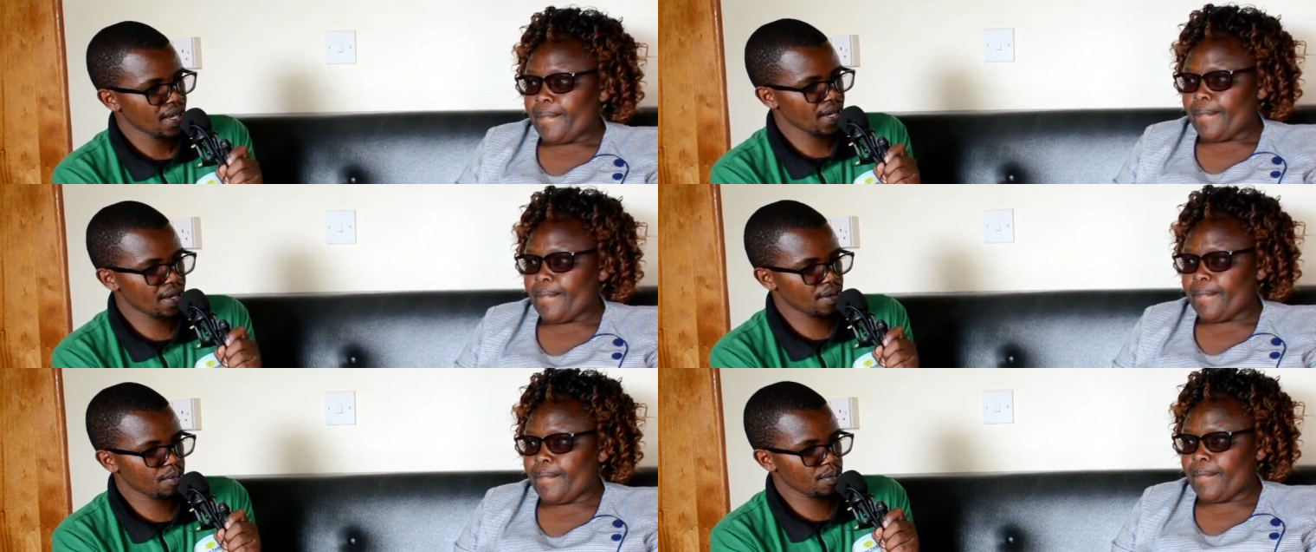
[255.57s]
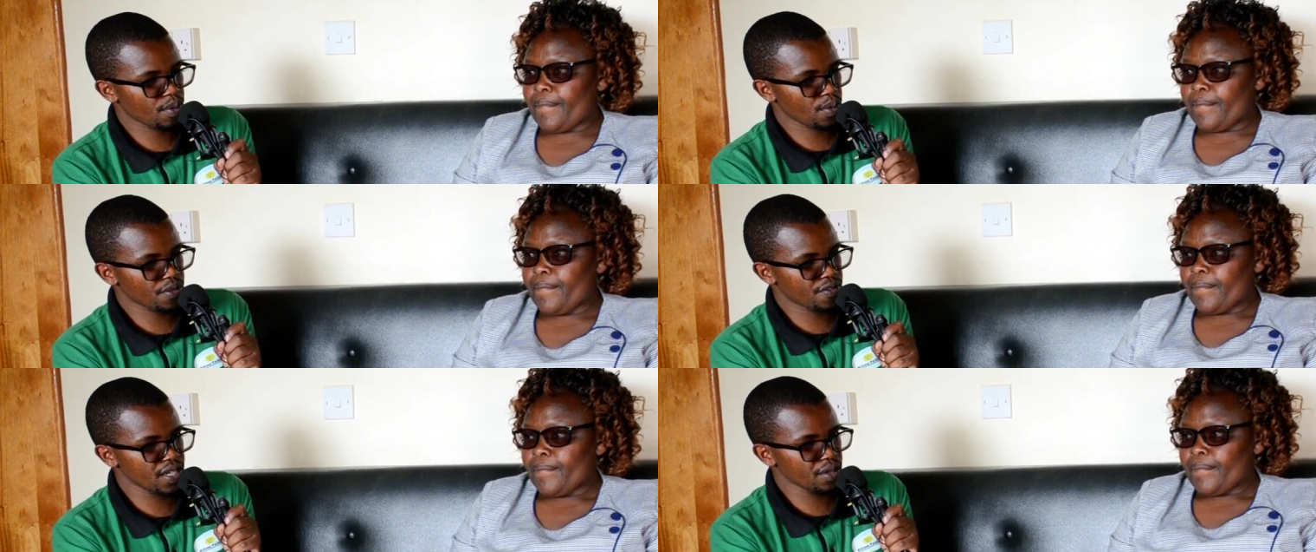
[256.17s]
Speaker 1: And we
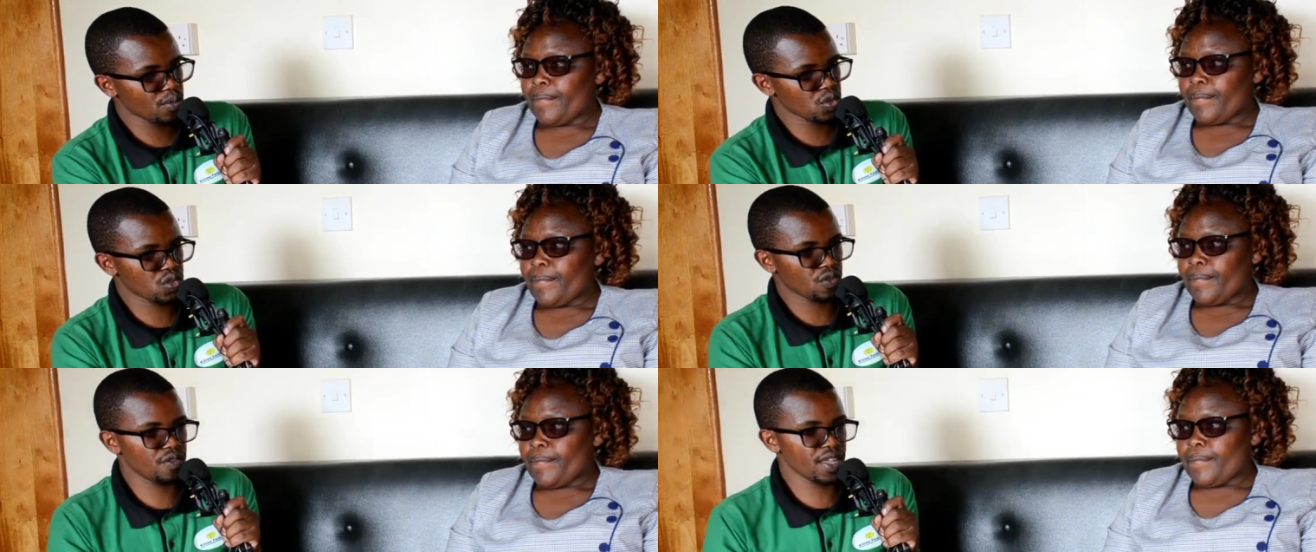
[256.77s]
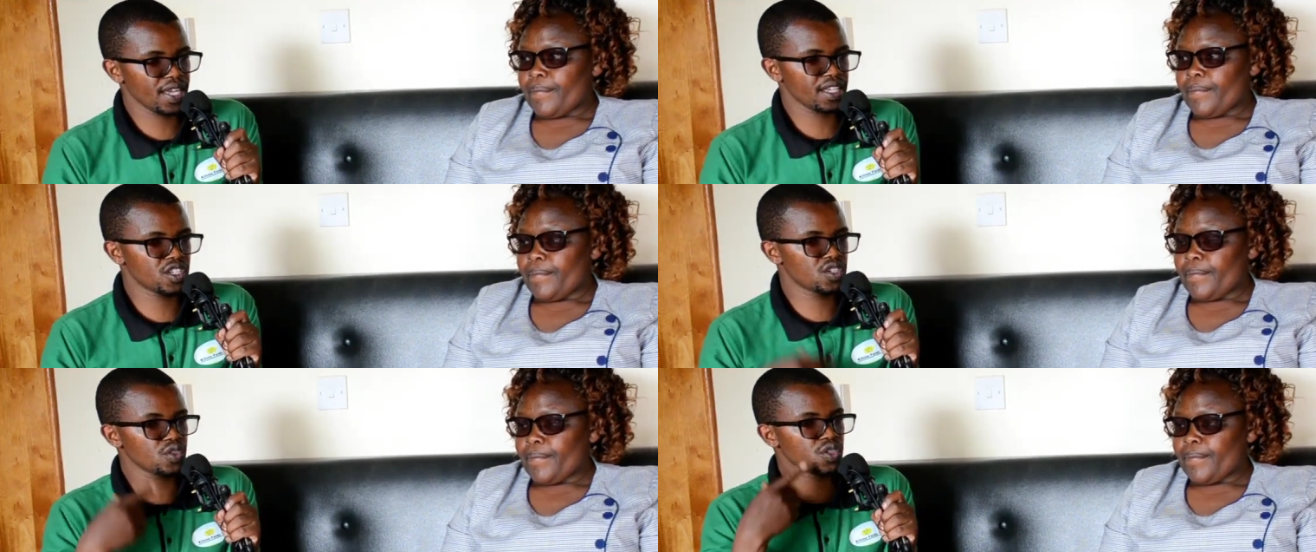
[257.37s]
have seen most of the
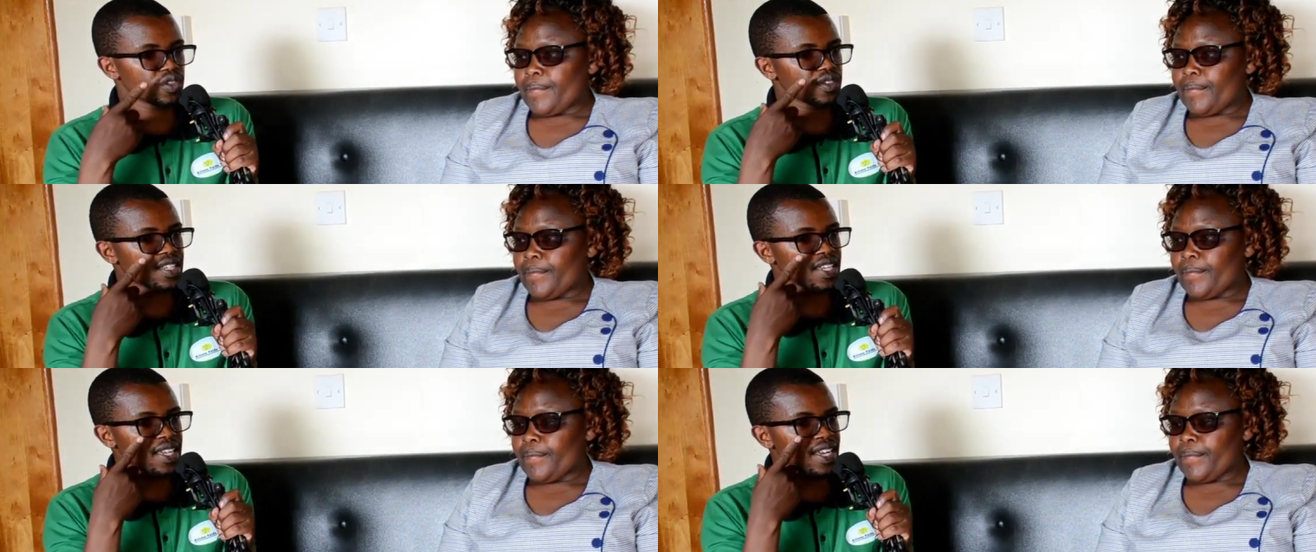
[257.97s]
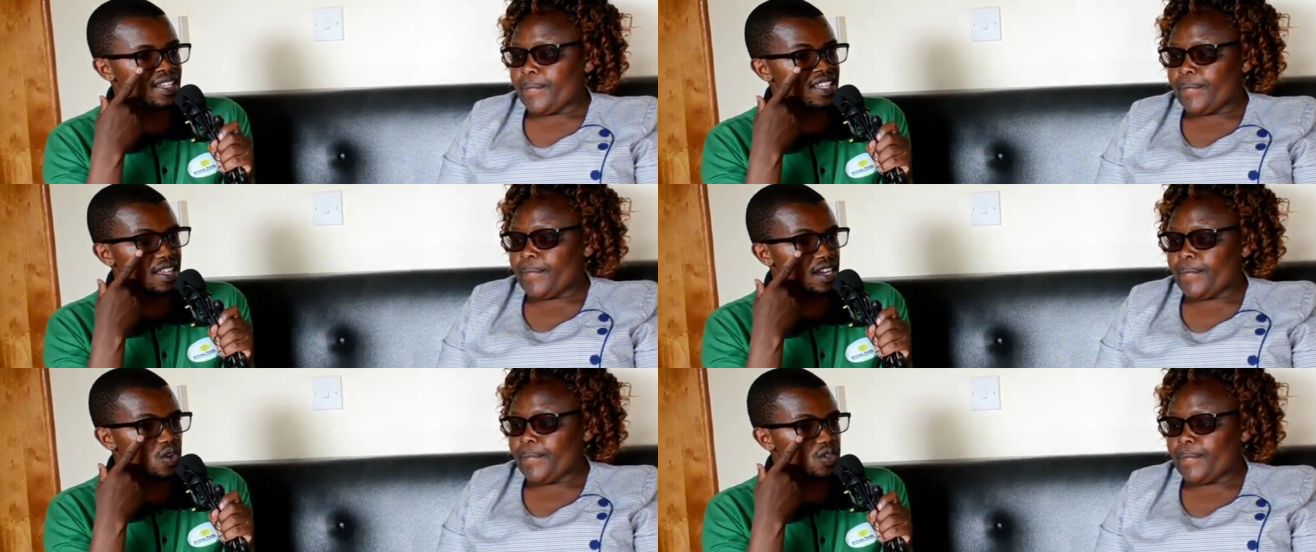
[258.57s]
institutions gearing
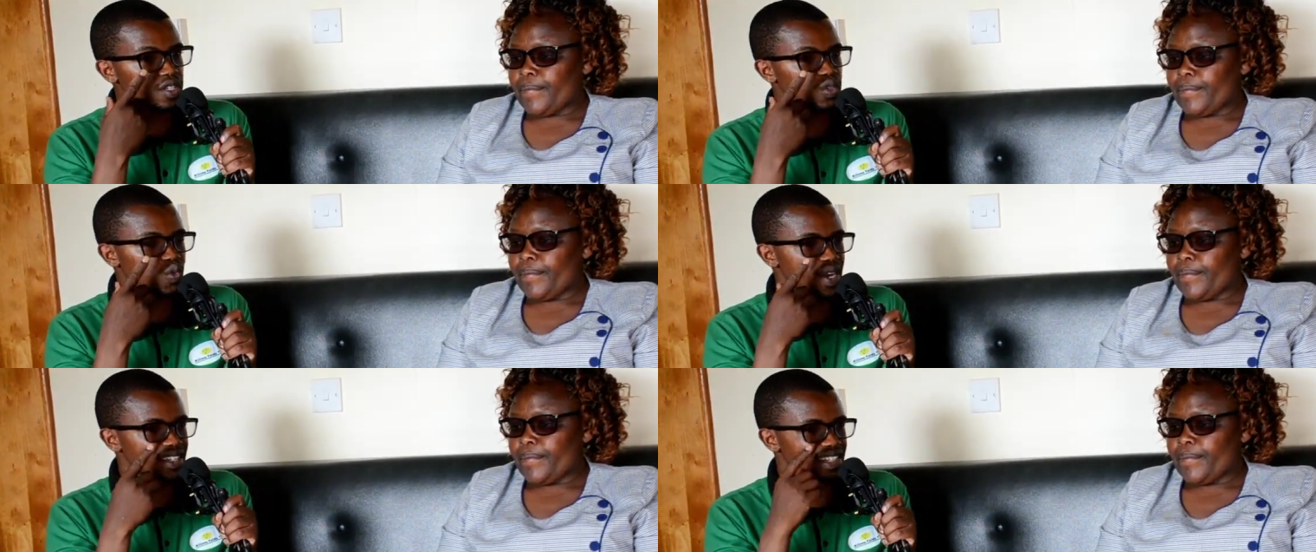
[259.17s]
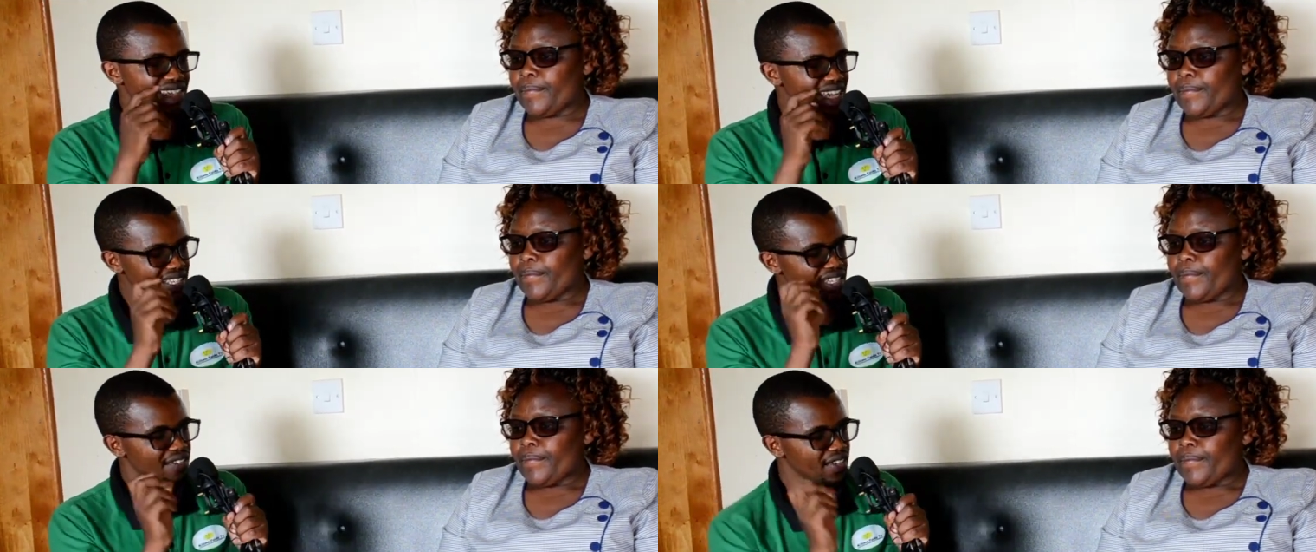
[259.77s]
their courses towards
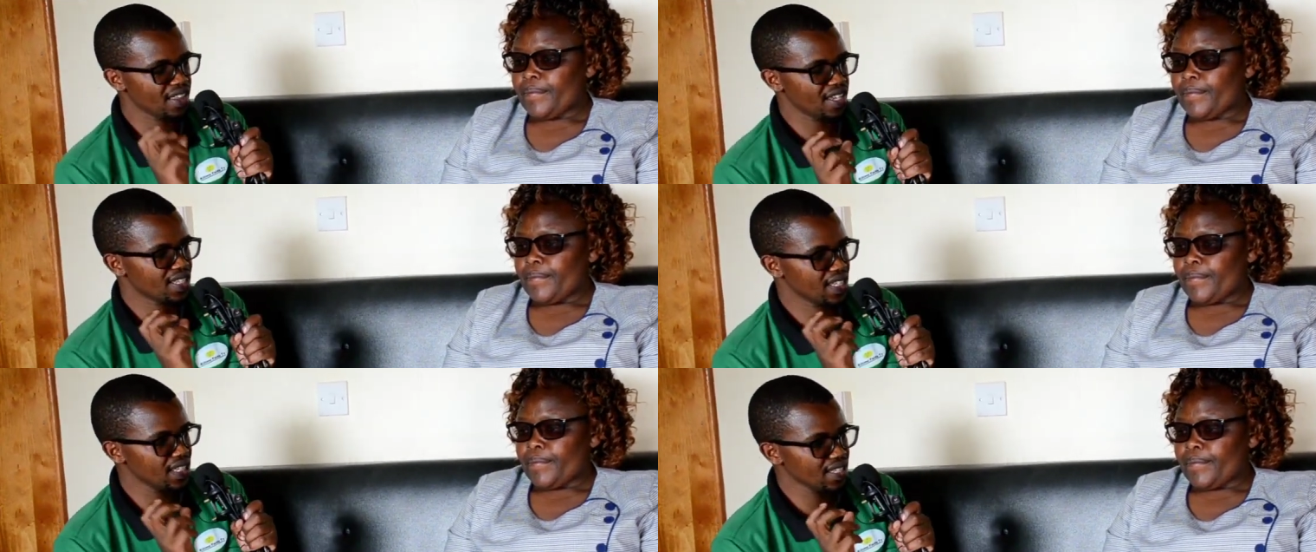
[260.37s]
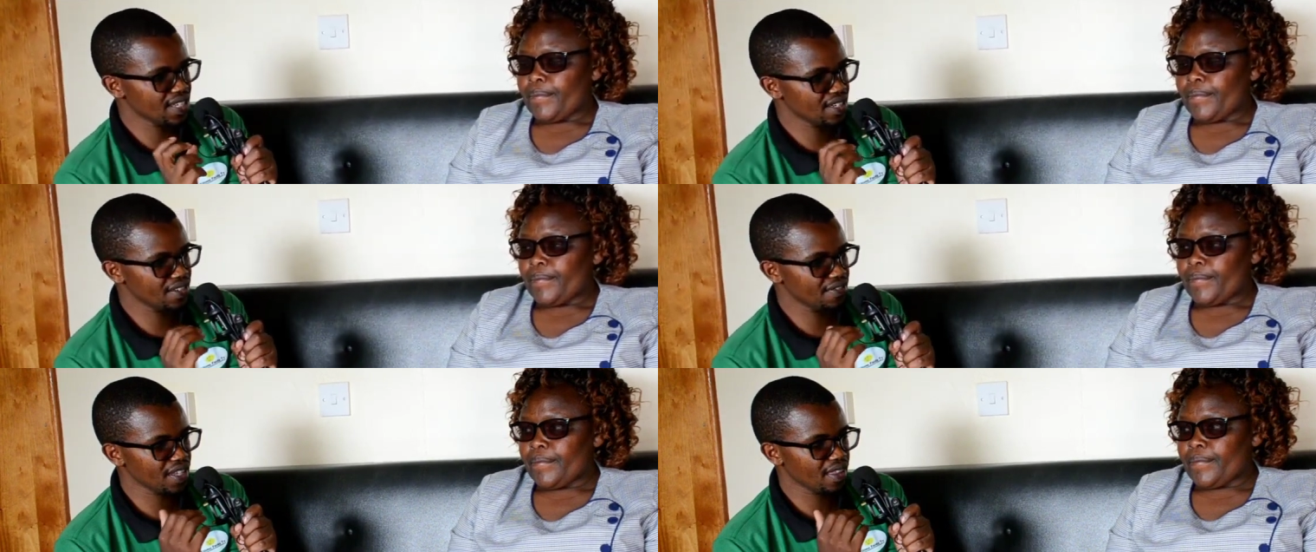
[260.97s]
just giving the skills and
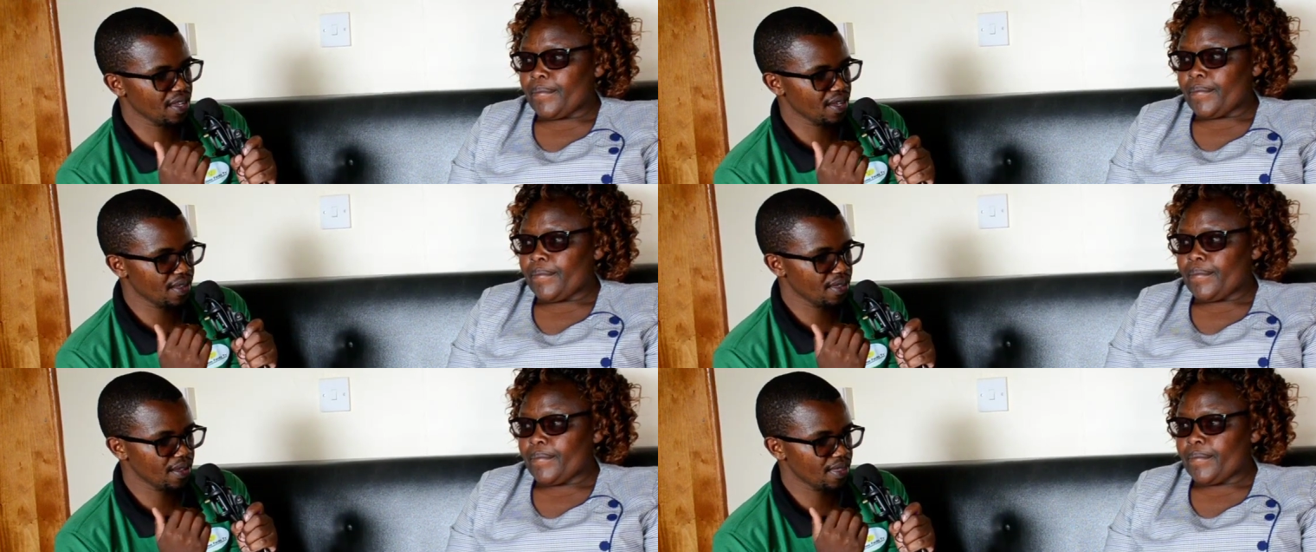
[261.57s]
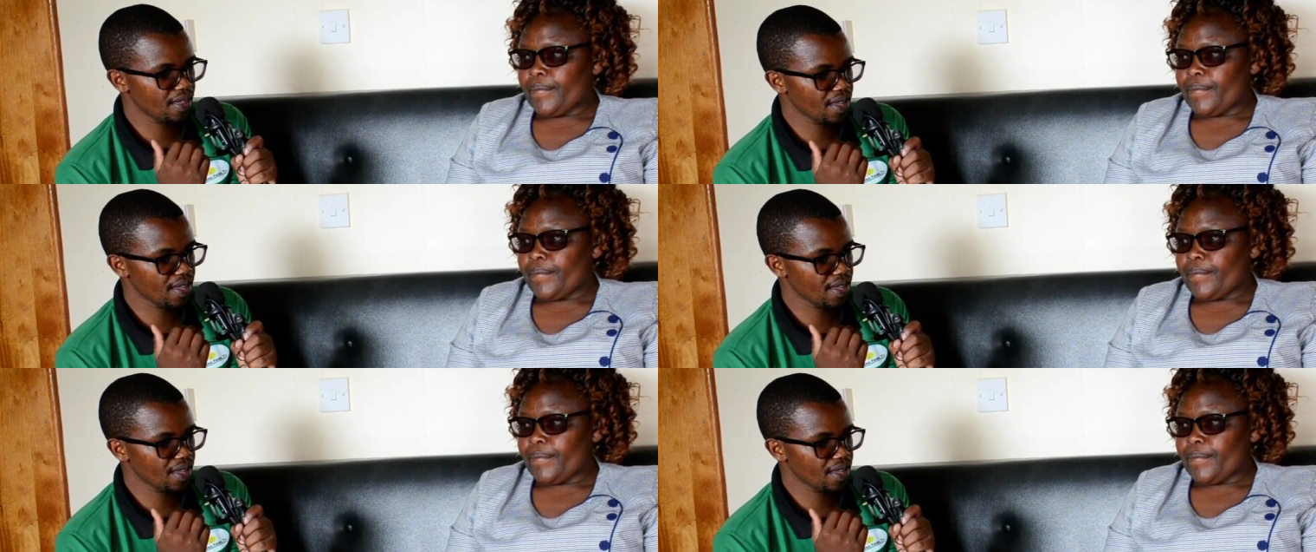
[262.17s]
leaving the, the,